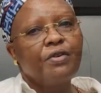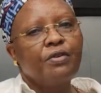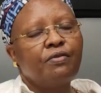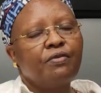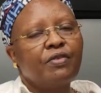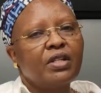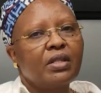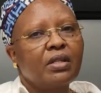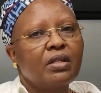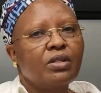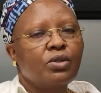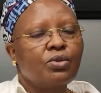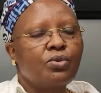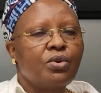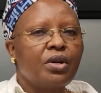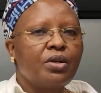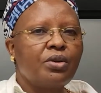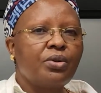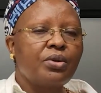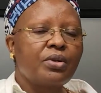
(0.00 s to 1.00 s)
few visits to
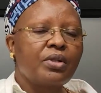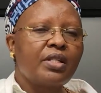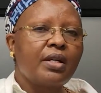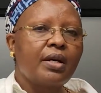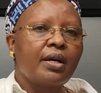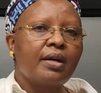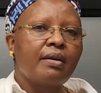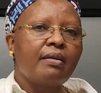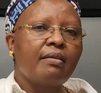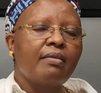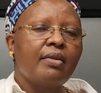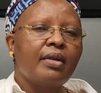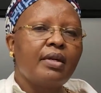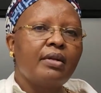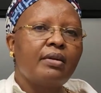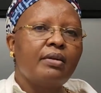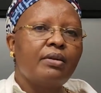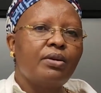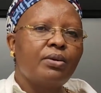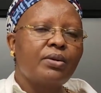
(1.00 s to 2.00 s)
the
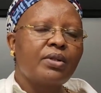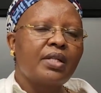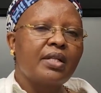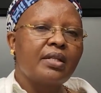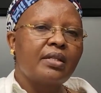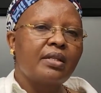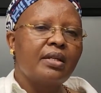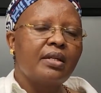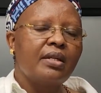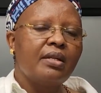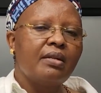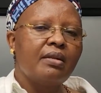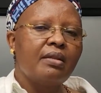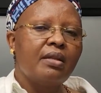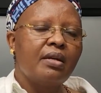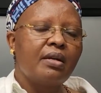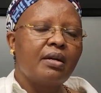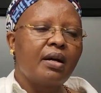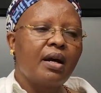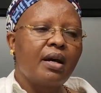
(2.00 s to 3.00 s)
doctor said
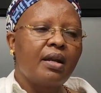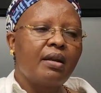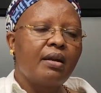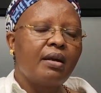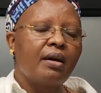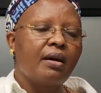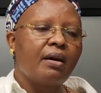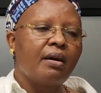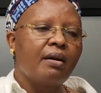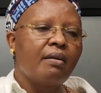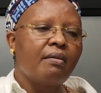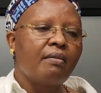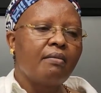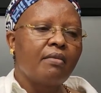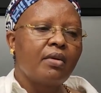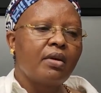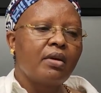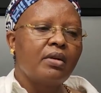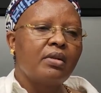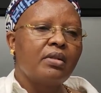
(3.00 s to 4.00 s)
they can
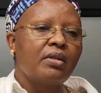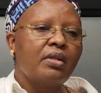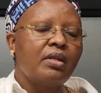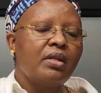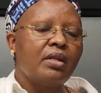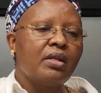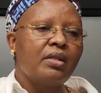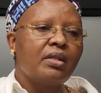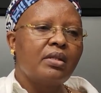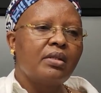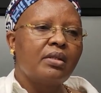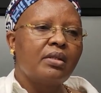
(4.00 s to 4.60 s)
see